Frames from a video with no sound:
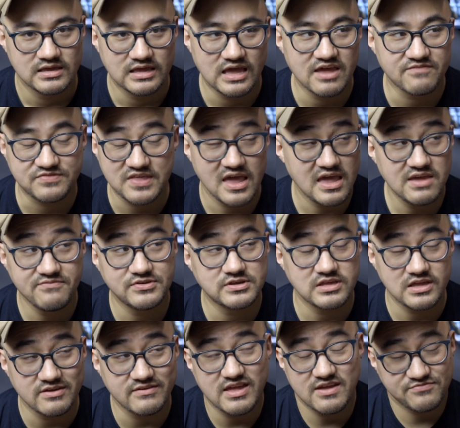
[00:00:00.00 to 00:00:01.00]
if
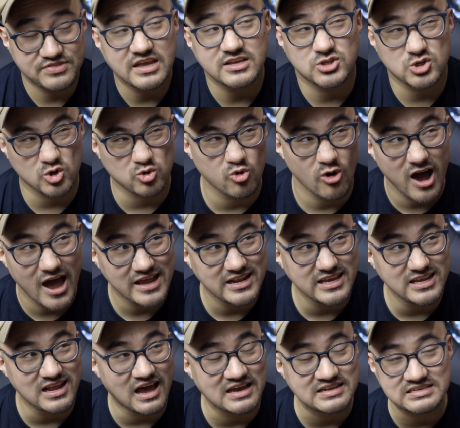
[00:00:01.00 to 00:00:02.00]
they tried
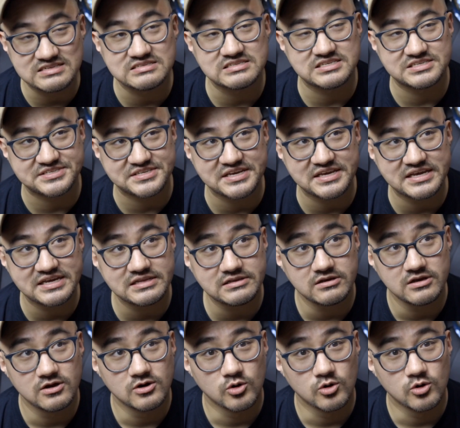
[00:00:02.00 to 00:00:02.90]
it, I didn't see it,